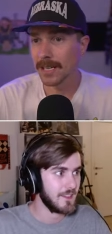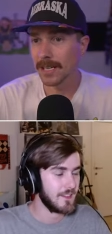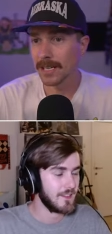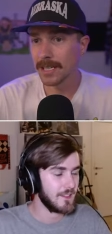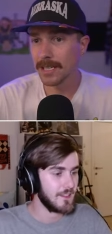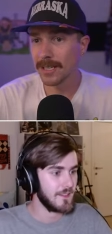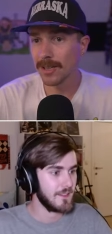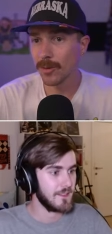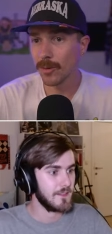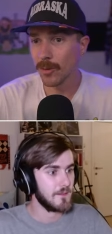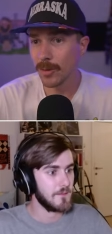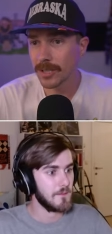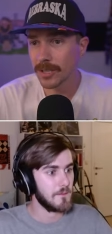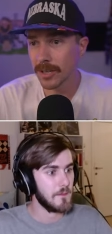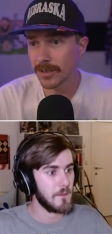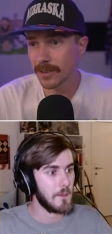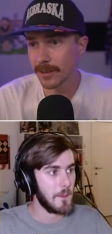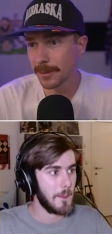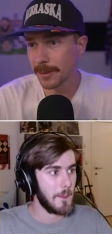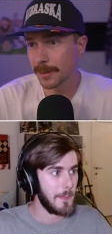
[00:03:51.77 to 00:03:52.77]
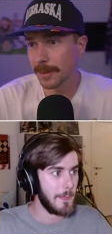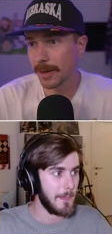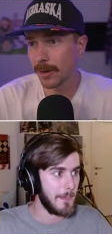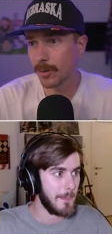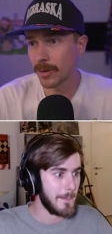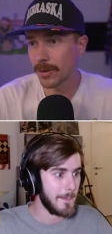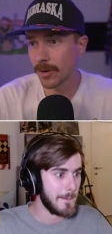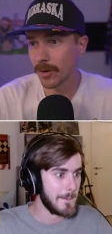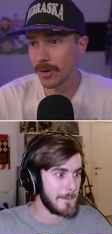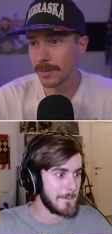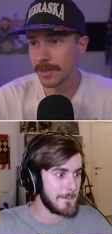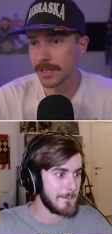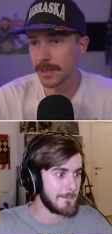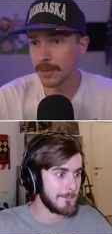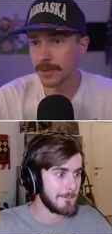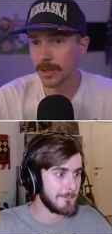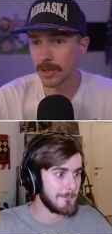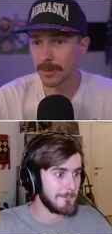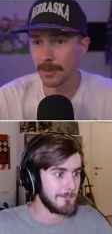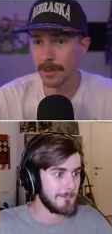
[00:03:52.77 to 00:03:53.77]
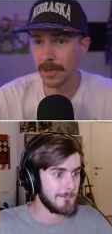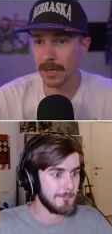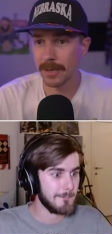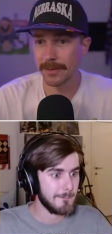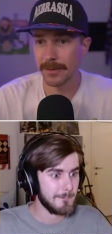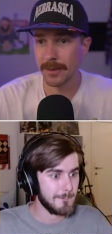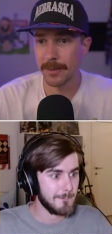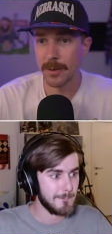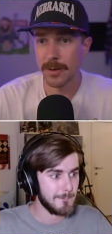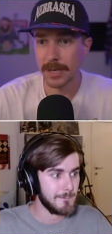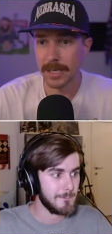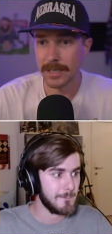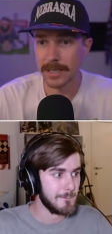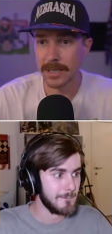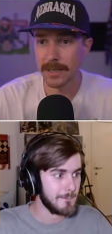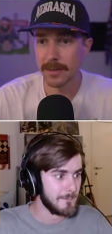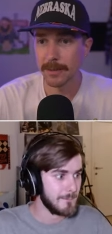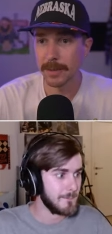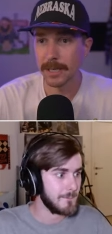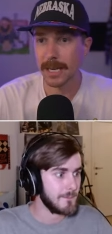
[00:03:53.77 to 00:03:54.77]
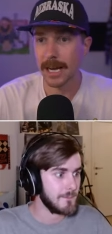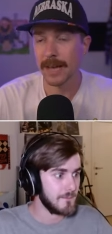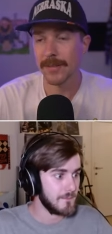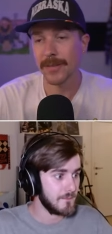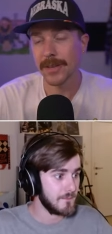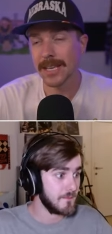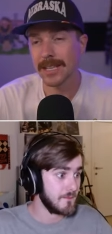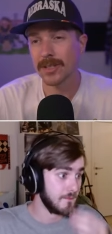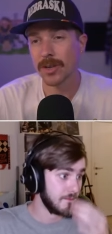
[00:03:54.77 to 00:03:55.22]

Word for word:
Speaker 1: We talked a little bit about with RMC, we talked about kind of community sentiment. I think it's